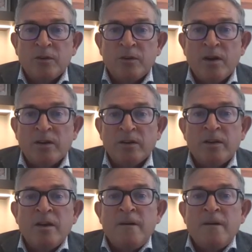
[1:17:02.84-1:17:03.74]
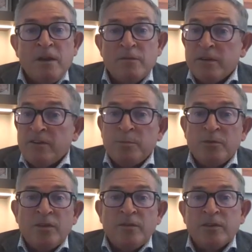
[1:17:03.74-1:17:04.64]
acquired. A very
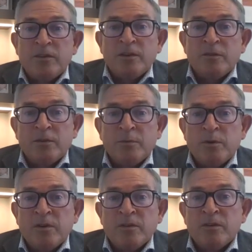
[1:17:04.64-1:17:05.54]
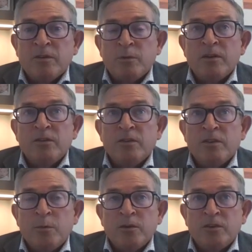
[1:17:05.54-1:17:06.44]
specific set of experiences, right? So they
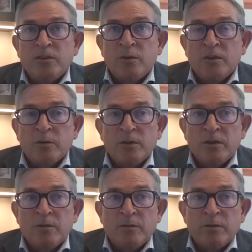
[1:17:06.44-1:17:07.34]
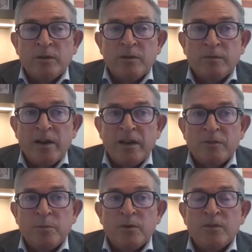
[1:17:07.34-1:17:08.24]
weren't just going out looking for a finance
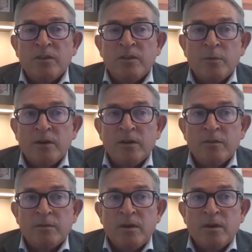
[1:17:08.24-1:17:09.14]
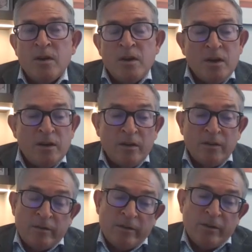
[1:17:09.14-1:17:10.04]
person. They wanted and
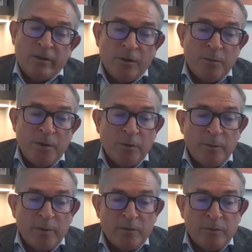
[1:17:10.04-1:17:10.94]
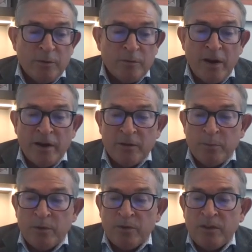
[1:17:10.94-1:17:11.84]
other people are looking for a finance
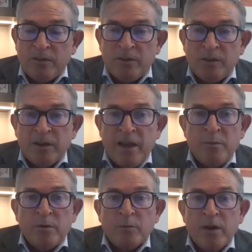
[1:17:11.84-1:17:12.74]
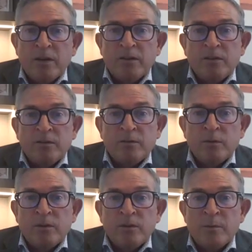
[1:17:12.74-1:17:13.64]
person that's done a capital raise,
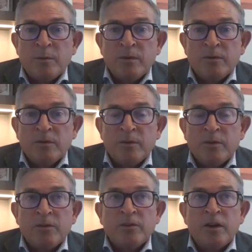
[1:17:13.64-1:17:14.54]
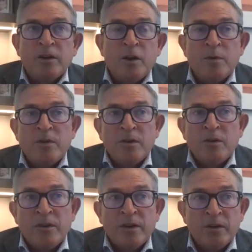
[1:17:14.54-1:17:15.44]
for example. So if you're a startup and
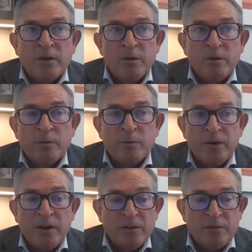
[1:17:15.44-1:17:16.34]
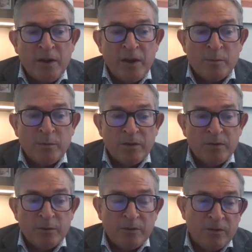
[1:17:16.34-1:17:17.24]
you're going to go from friends and family
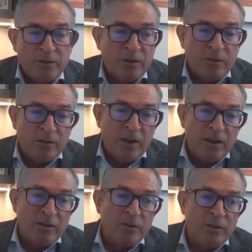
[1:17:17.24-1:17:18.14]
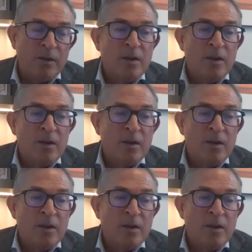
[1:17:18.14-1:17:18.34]
through to Series A to